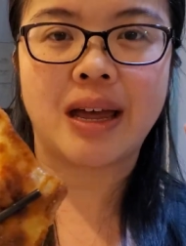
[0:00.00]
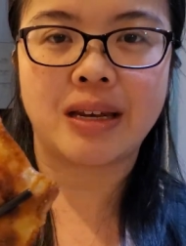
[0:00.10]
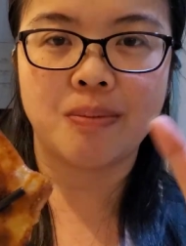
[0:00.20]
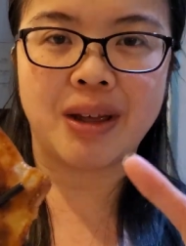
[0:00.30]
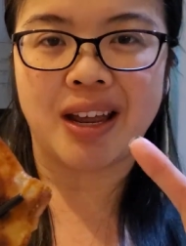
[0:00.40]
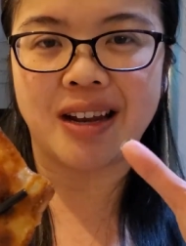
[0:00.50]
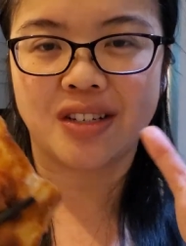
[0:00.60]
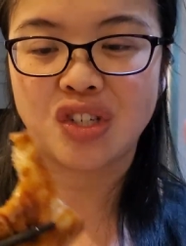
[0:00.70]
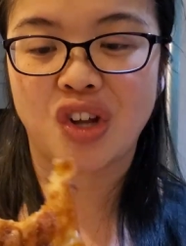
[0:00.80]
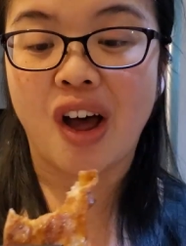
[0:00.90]
I did make it as
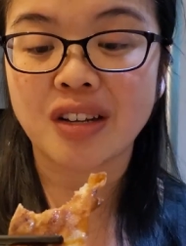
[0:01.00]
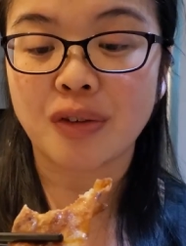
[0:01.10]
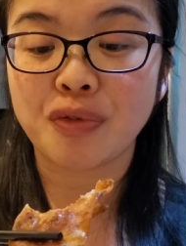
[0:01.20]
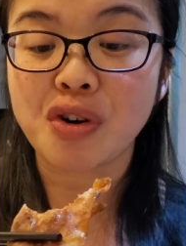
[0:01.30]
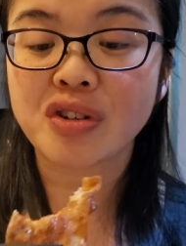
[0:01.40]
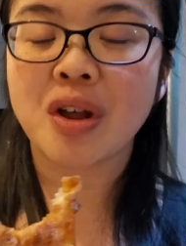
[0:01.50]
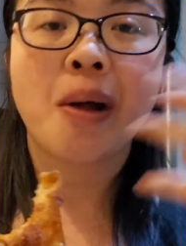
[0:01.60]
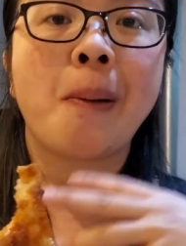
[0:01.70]
a sauce at first,